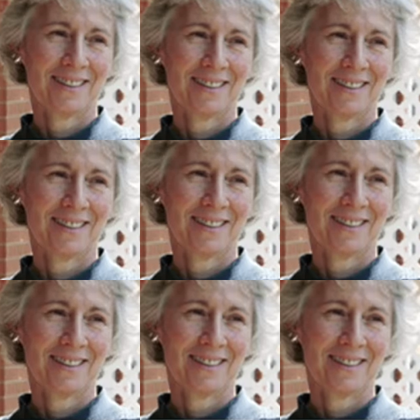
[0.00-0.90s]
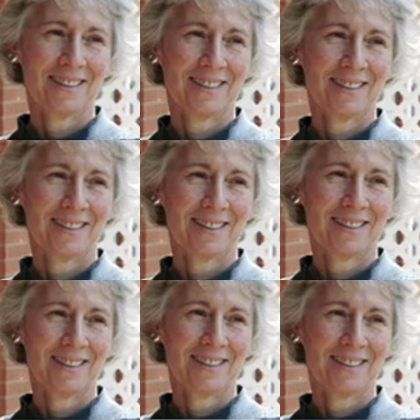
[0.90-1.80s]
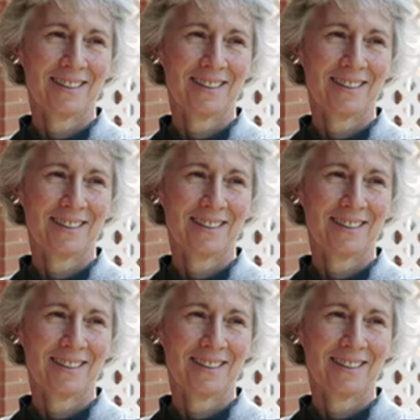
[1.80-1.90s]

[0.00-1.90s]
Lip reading: No one is speaking in this clip.